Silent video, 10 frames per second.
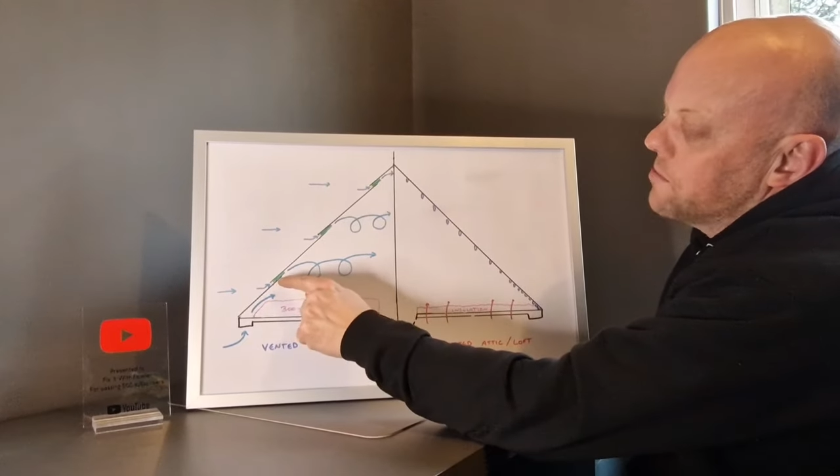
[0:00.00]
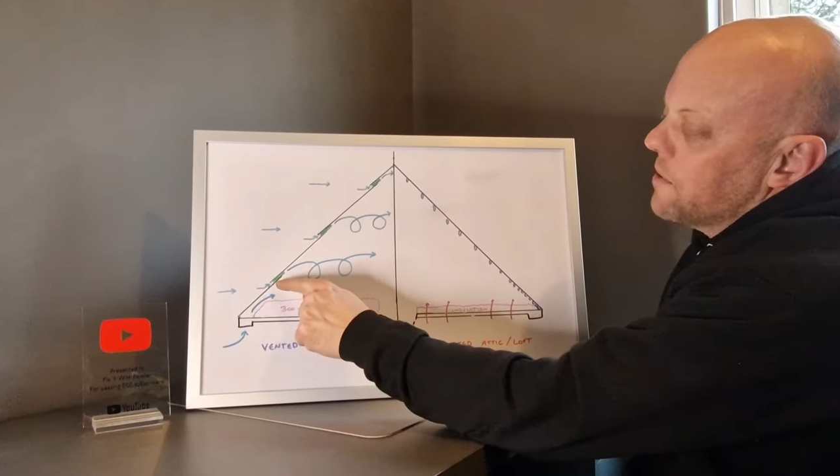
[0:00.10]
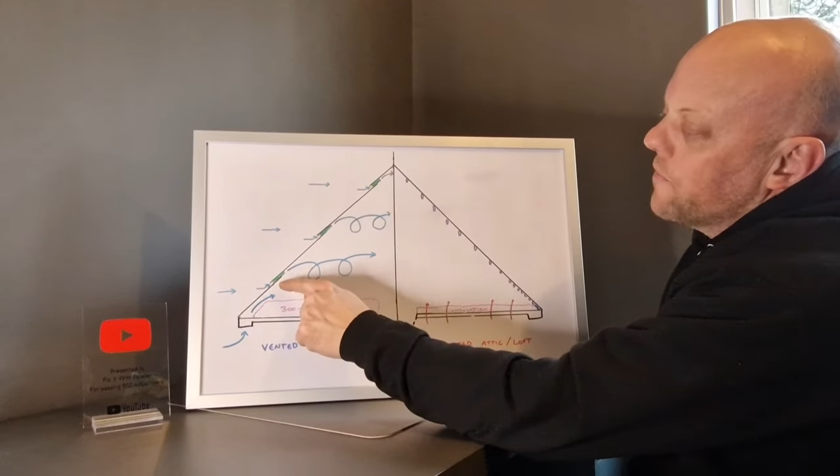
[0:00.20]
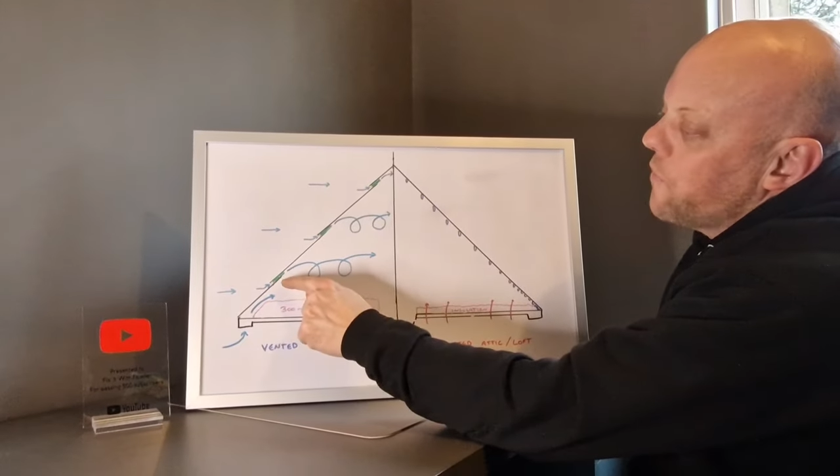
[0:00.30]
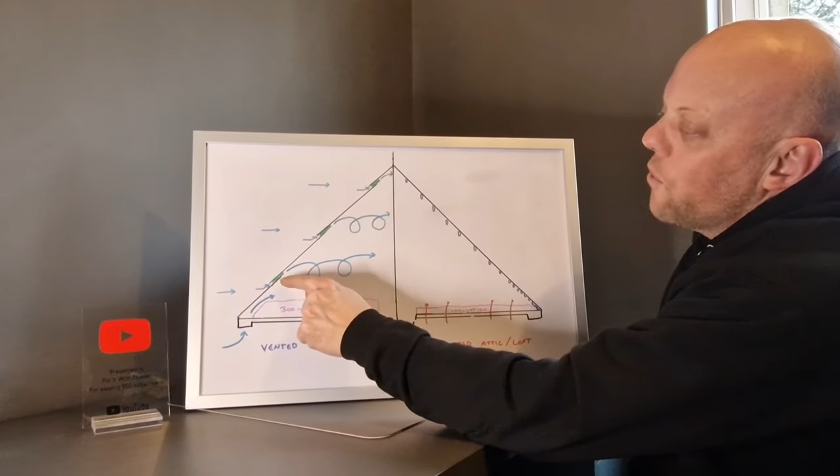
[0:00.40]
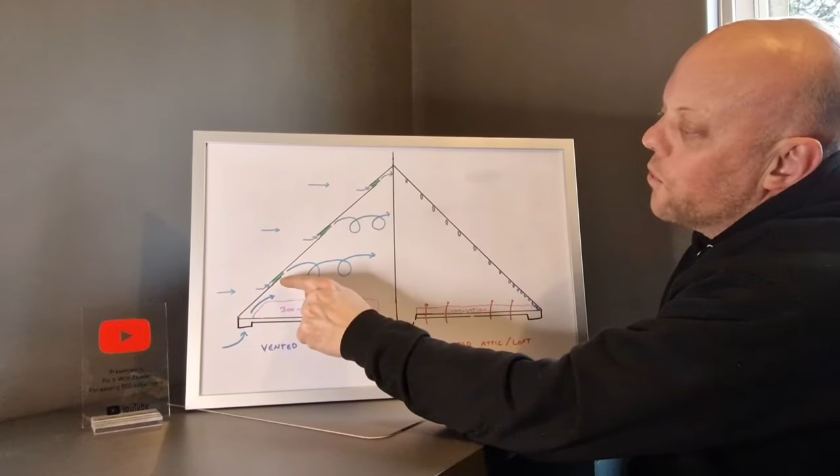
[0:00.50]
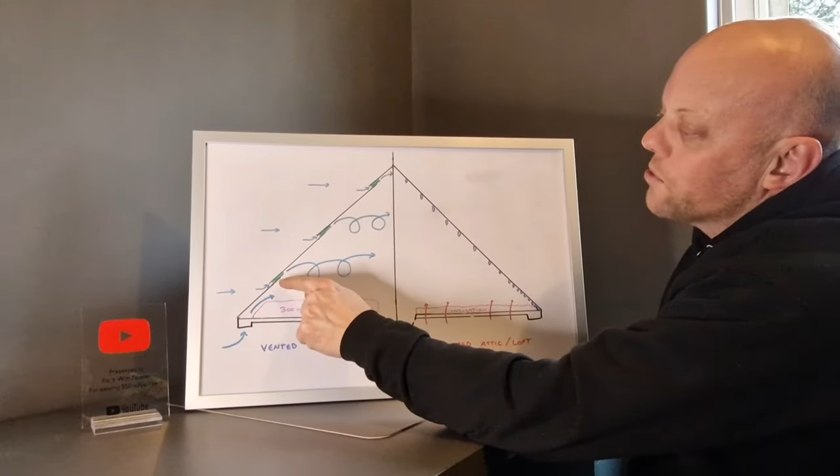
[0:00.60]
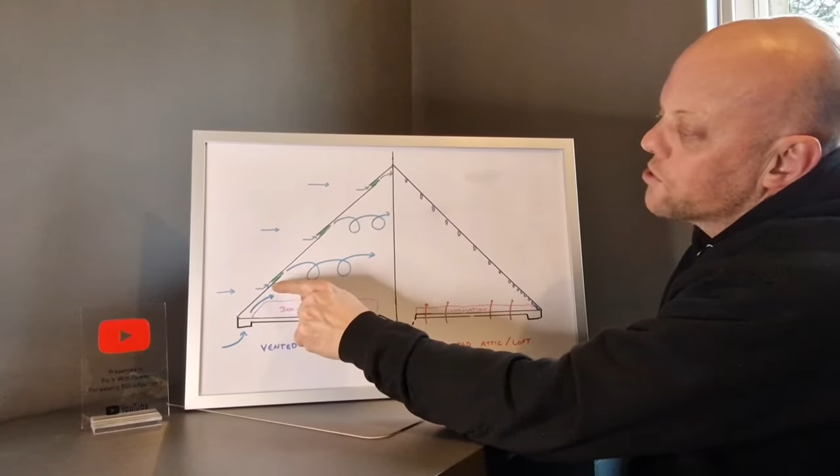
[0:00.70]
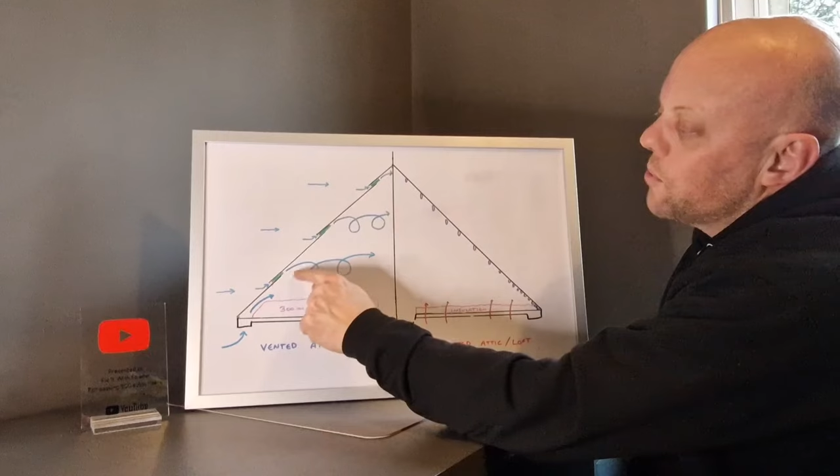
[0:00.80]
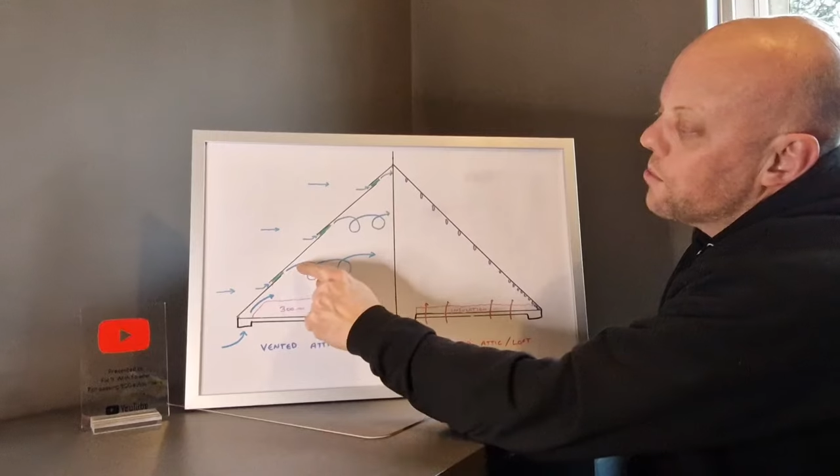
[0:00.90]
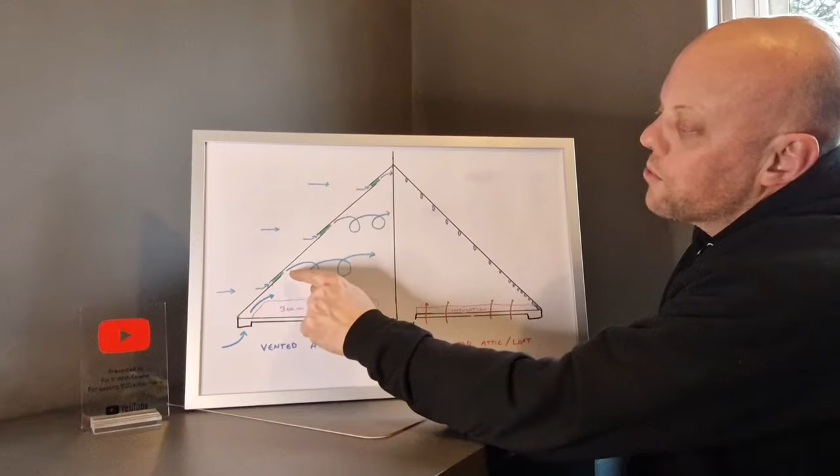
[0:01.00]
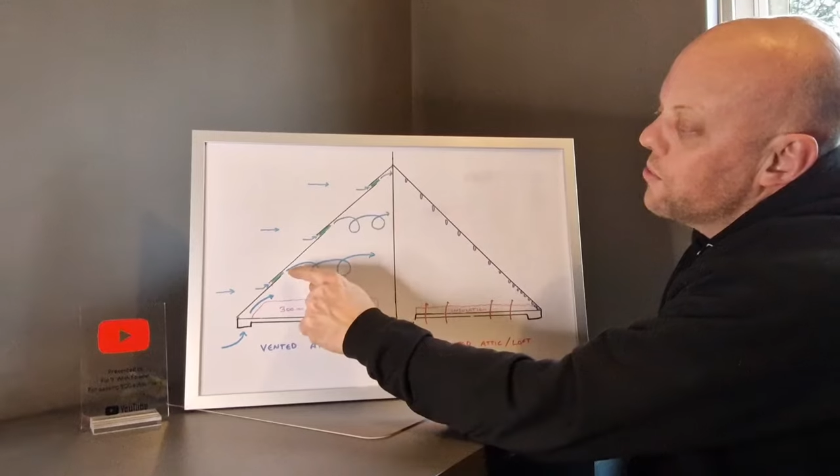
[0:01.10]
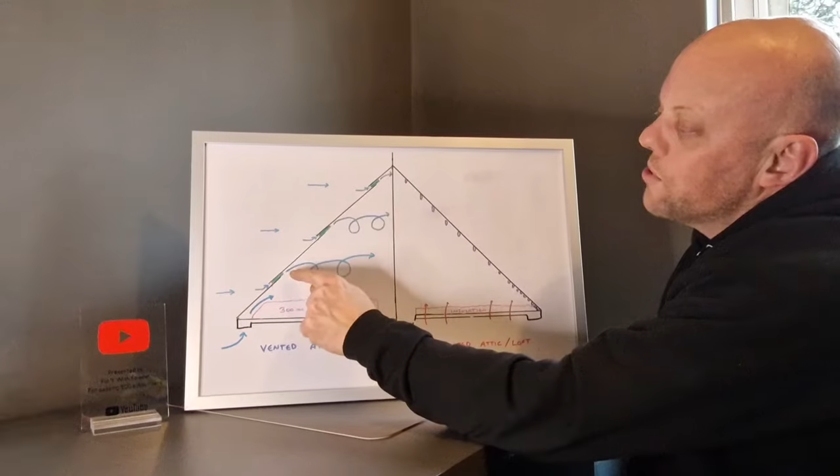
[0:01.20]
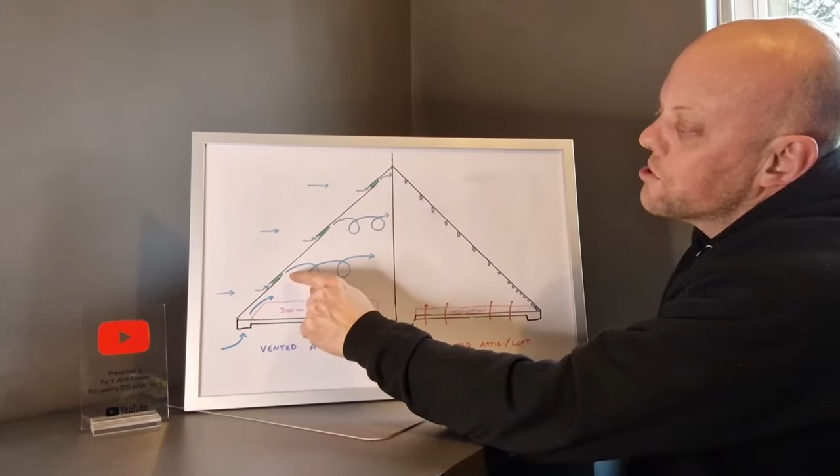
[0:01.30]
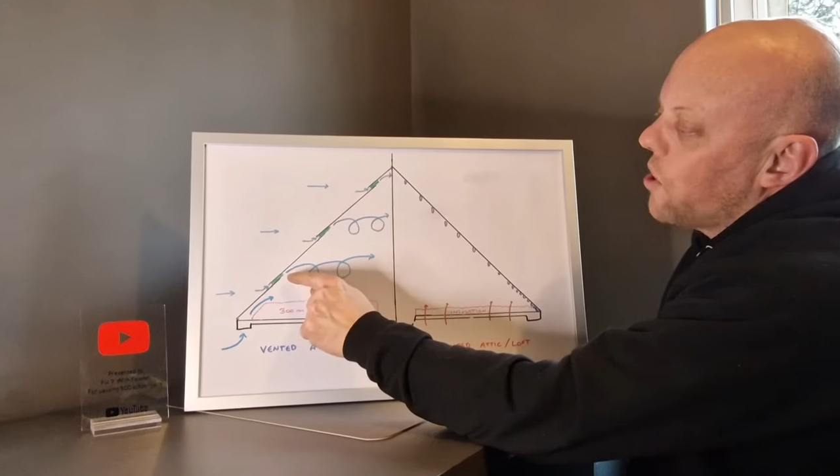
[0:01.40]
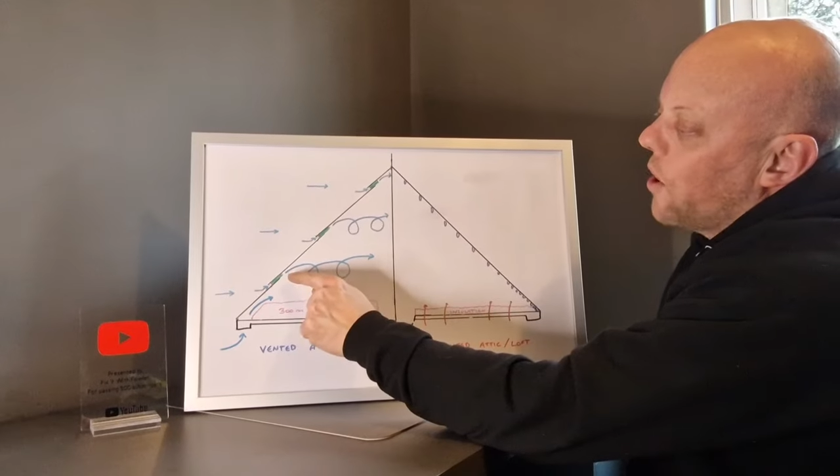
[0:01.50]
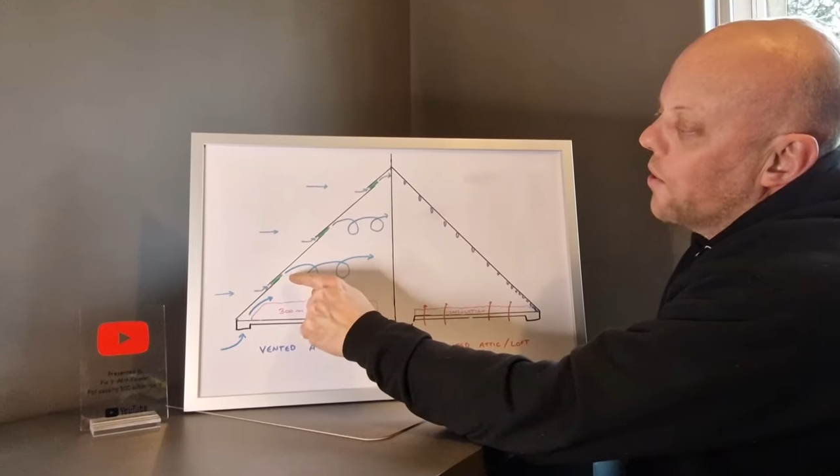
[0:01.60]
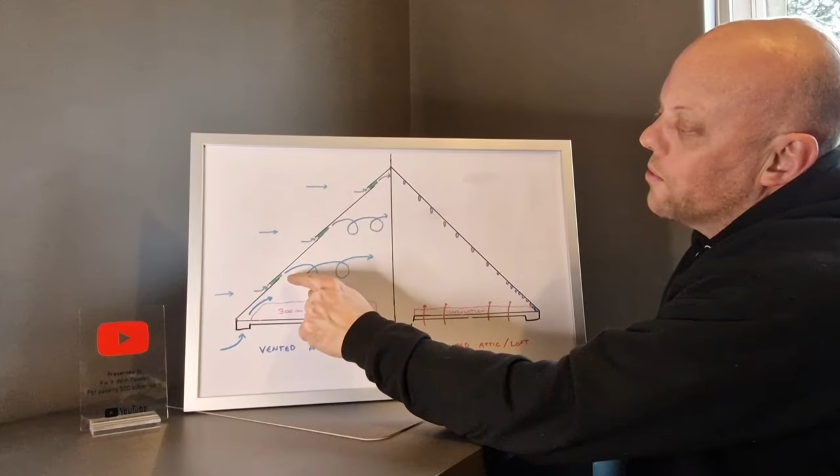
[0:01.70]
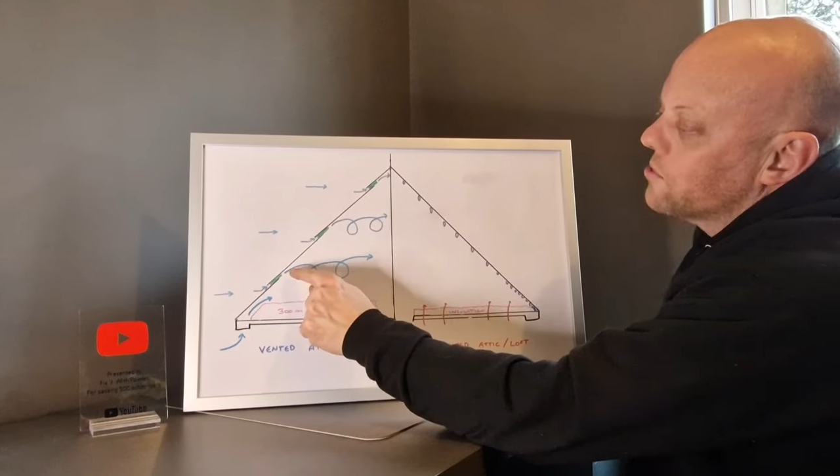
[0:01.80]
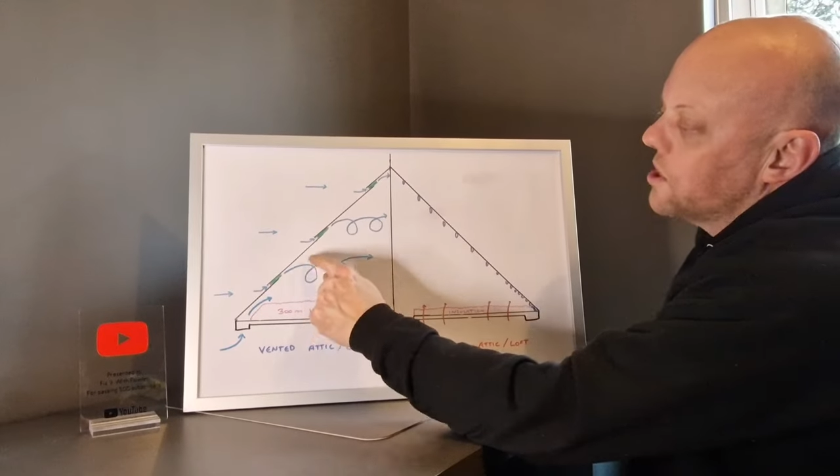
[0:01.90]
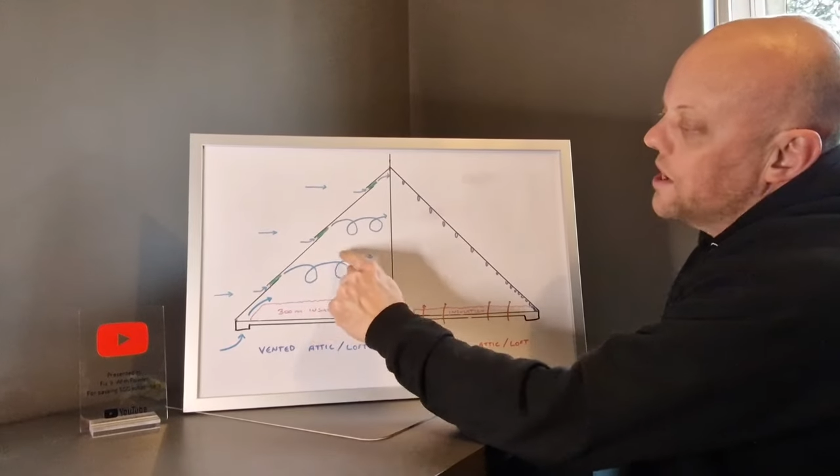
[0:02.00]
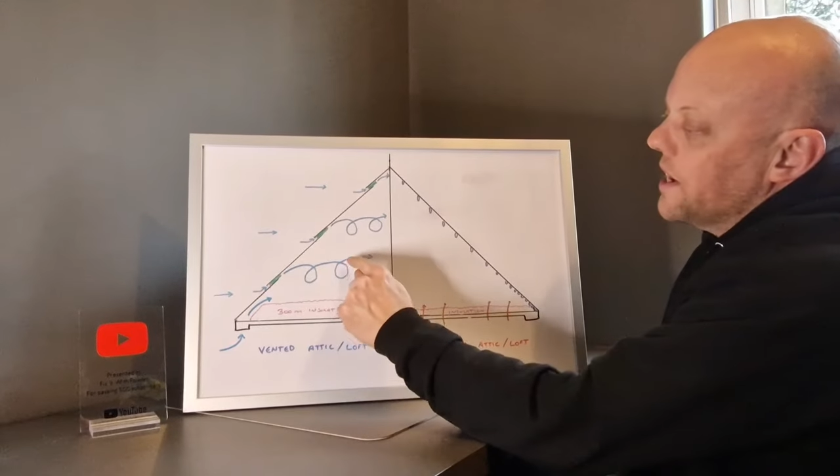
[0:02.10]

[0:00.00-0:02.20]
be forced up through the tiles